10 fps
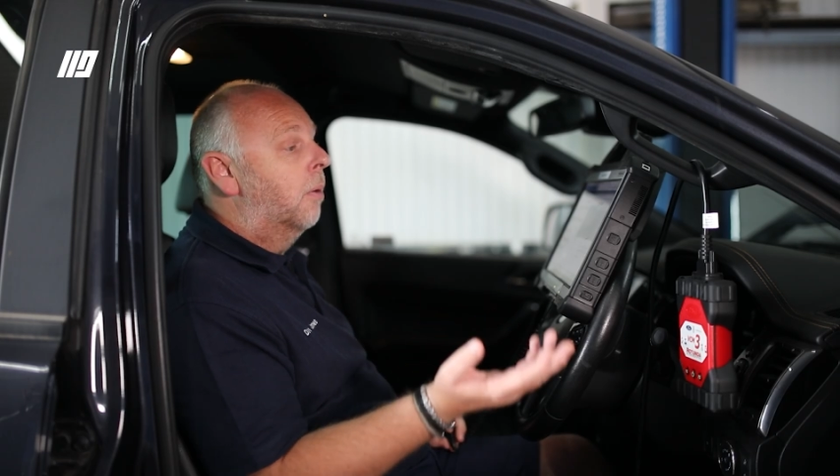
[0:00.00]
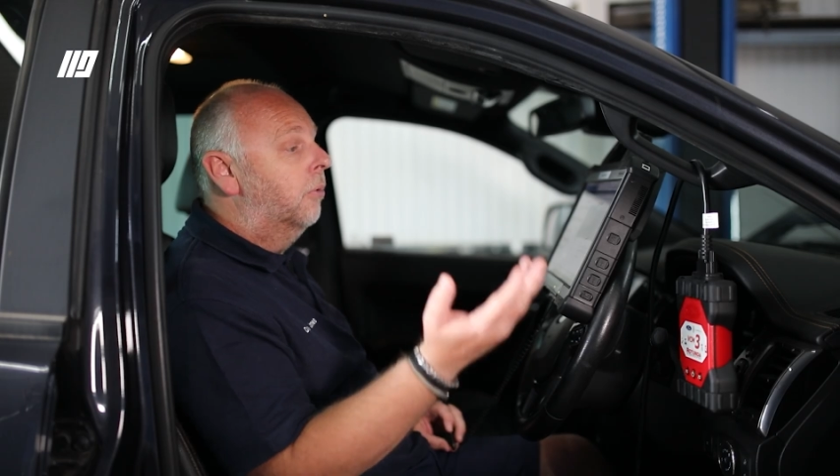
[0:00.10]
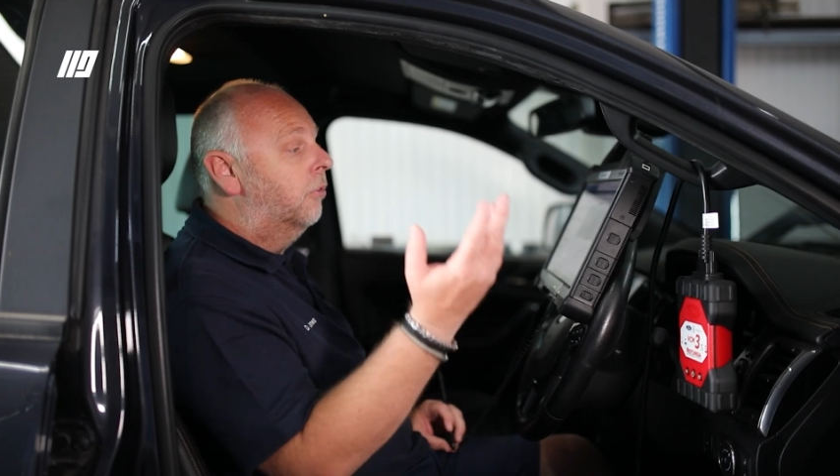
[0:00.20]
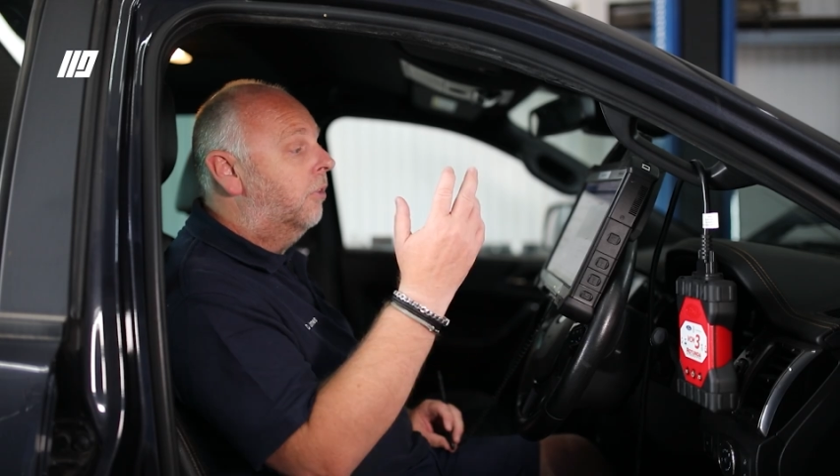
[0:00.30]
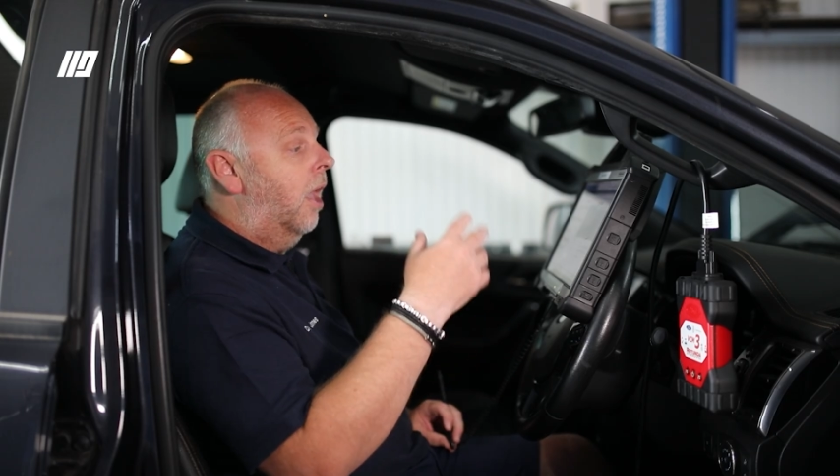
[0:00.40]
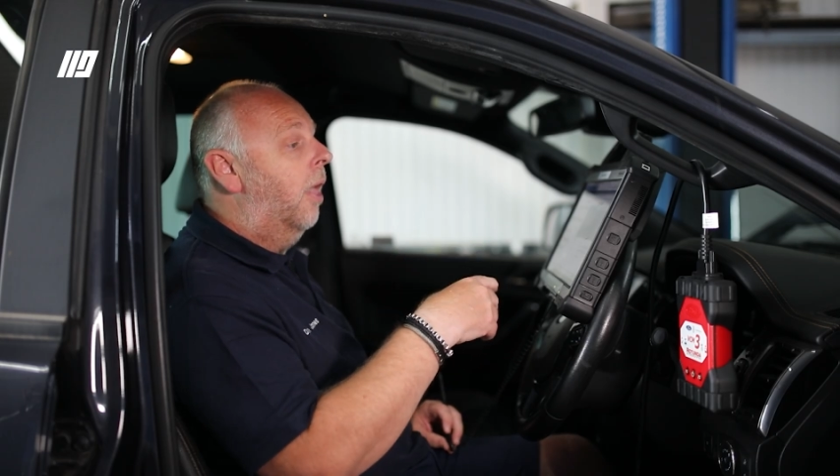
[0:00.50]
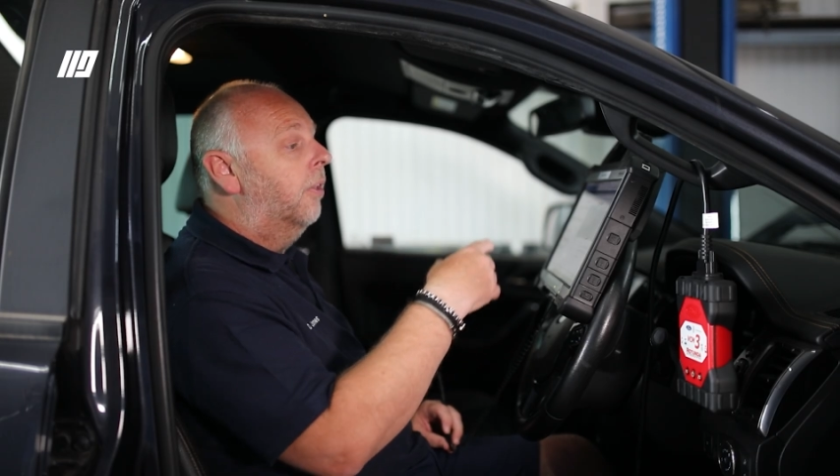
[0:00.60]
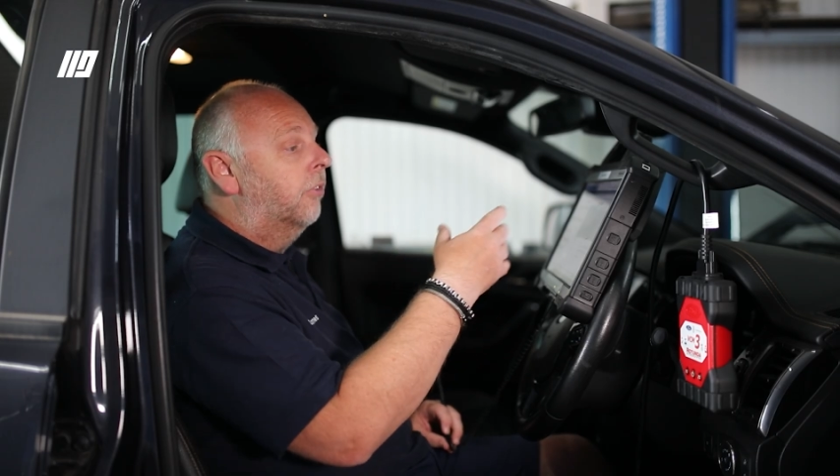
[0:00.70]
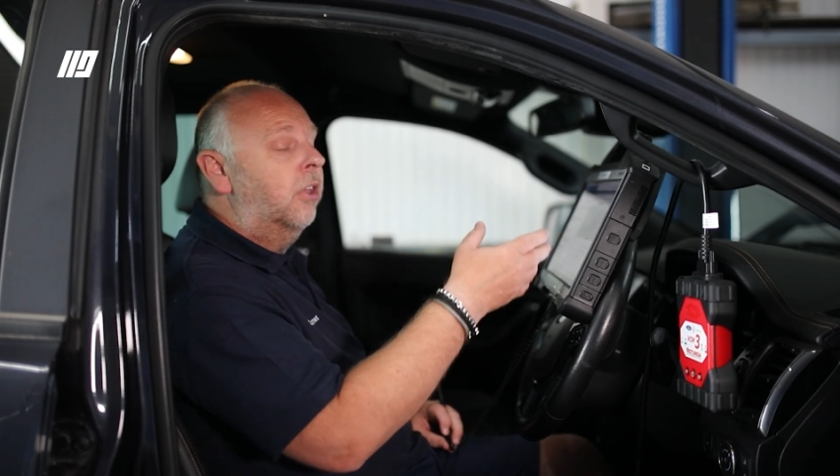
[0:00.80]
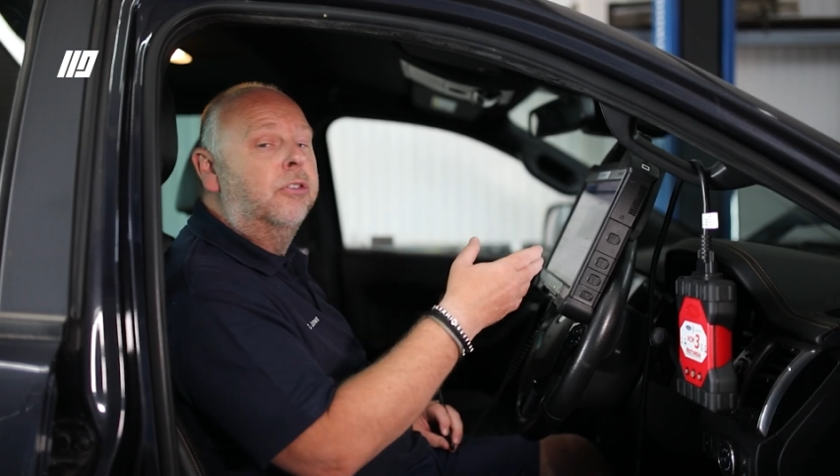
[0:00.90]
They will
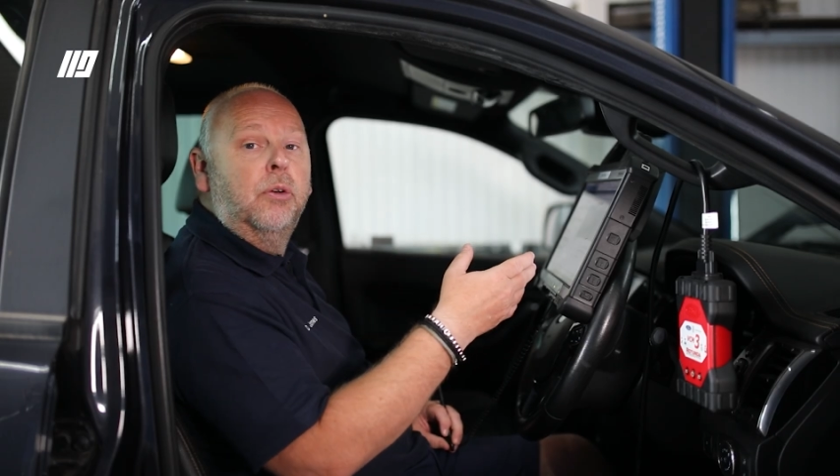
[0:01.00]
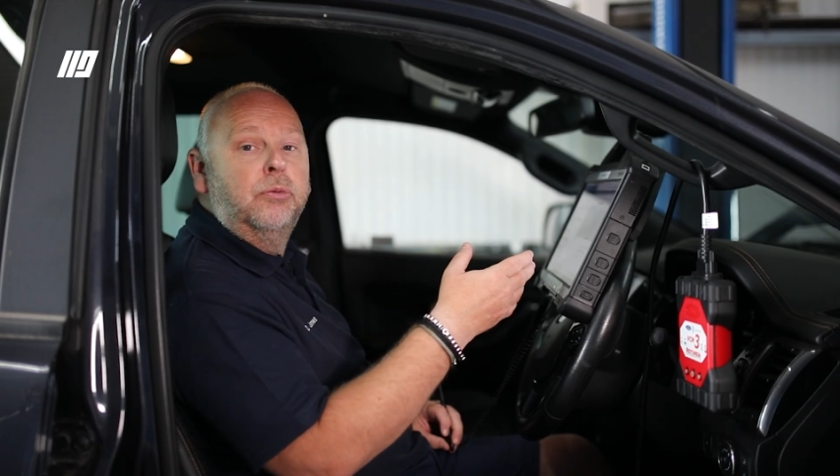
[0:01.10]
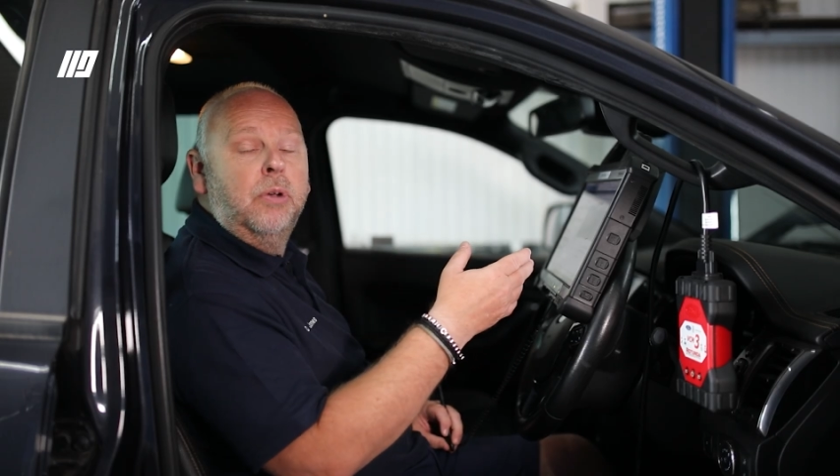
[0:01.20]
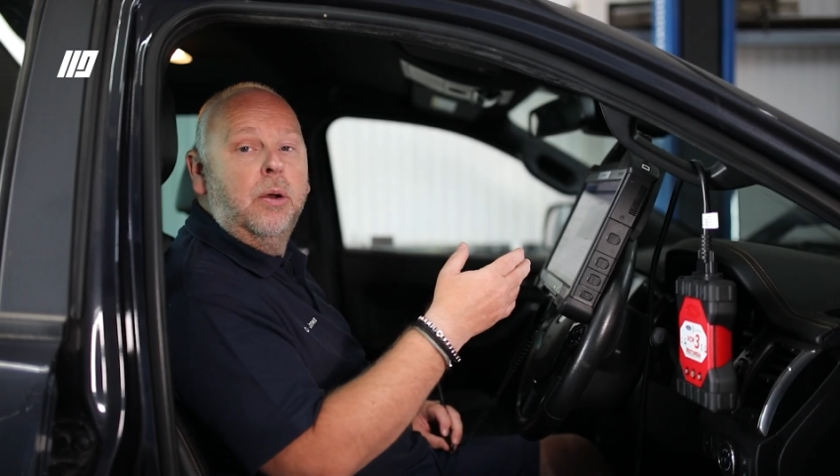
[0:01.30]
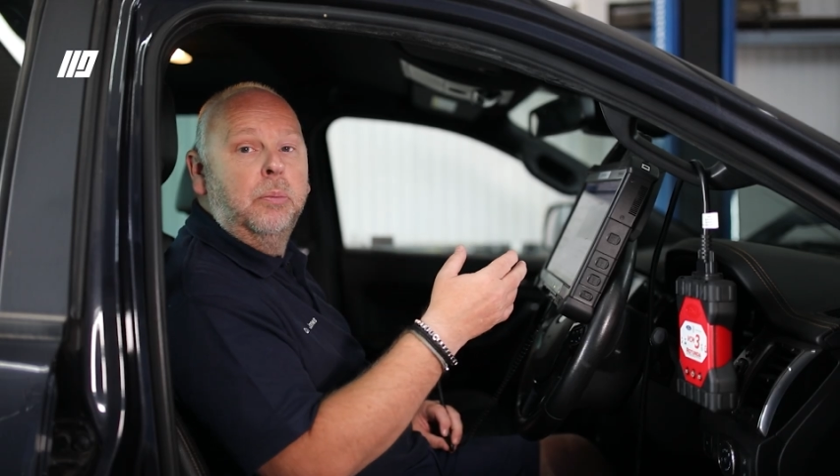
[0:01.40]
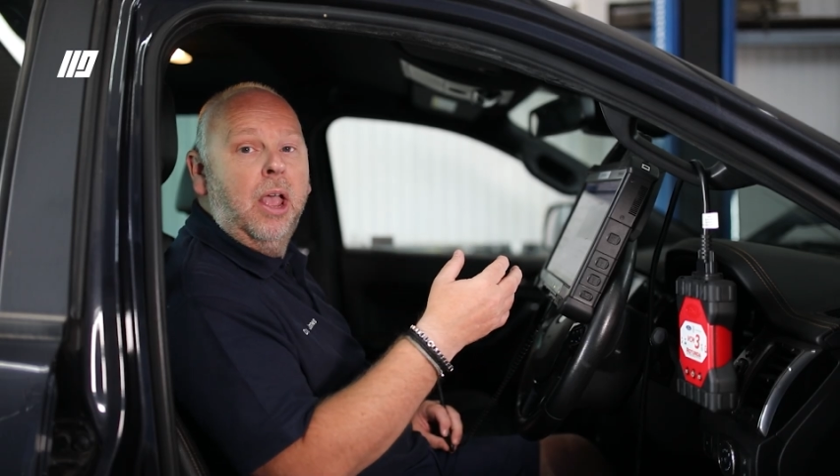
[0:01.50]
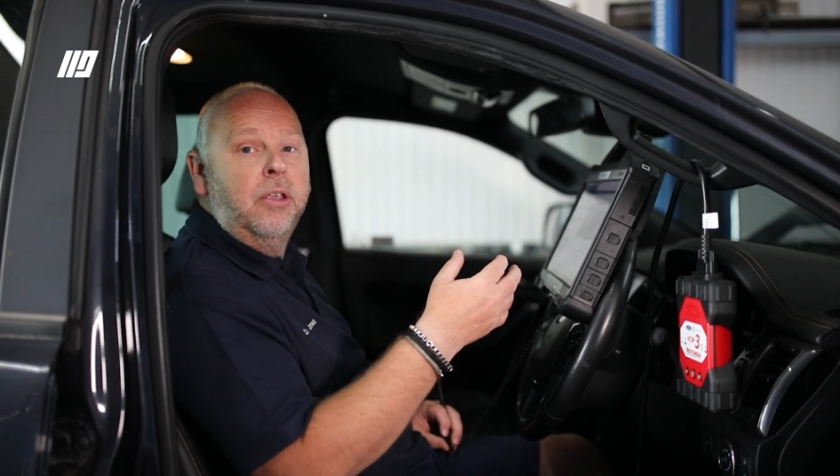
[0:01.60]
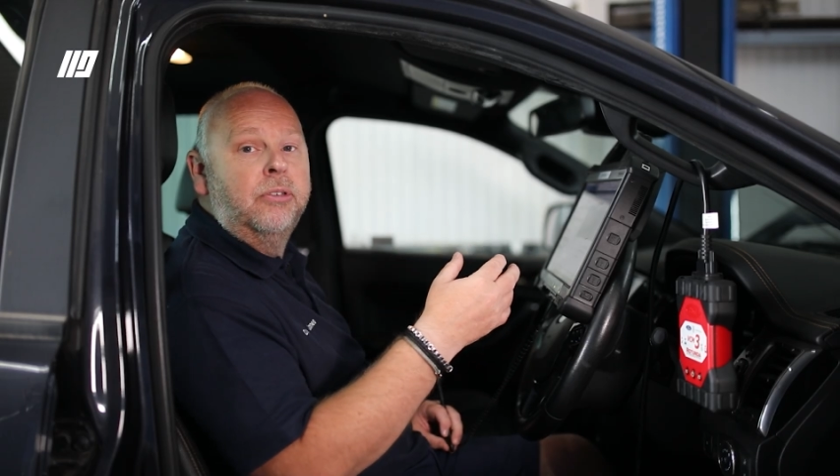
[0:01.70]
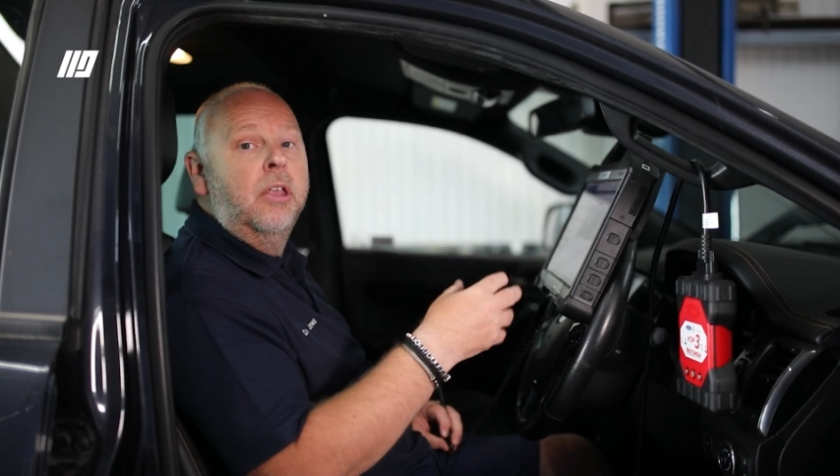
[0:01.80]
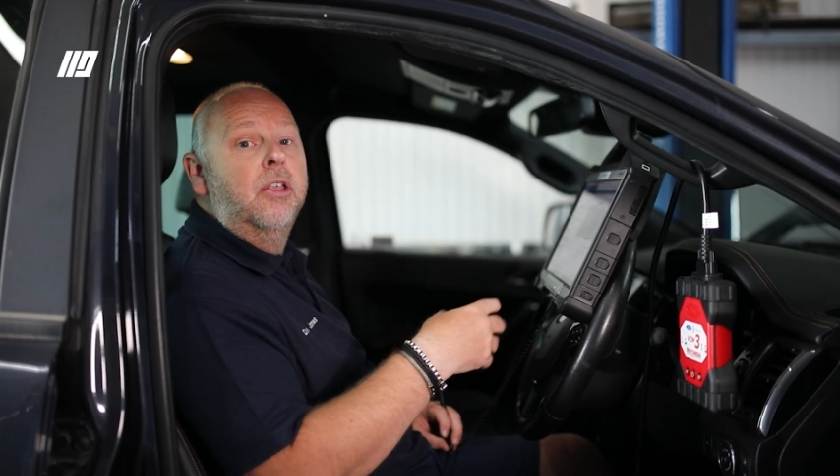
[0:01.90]
start, they'll see software
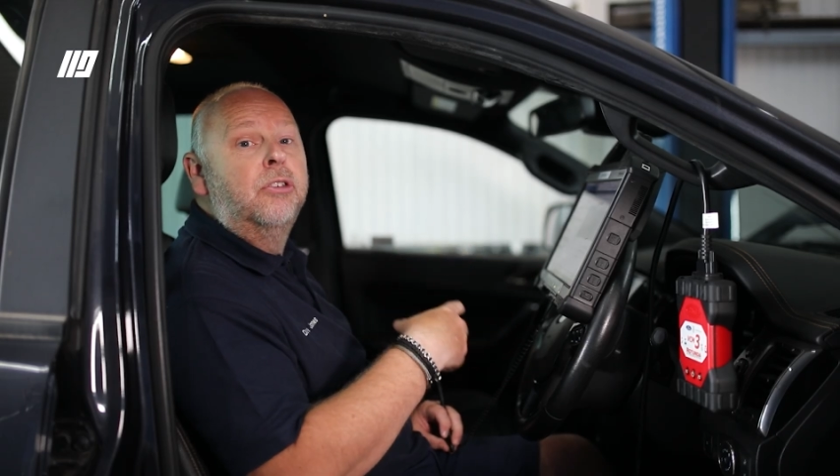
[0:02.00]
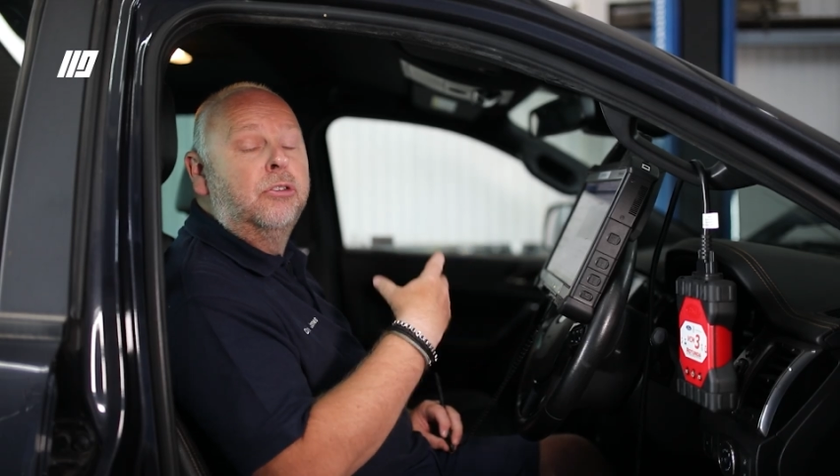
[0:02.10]
updates.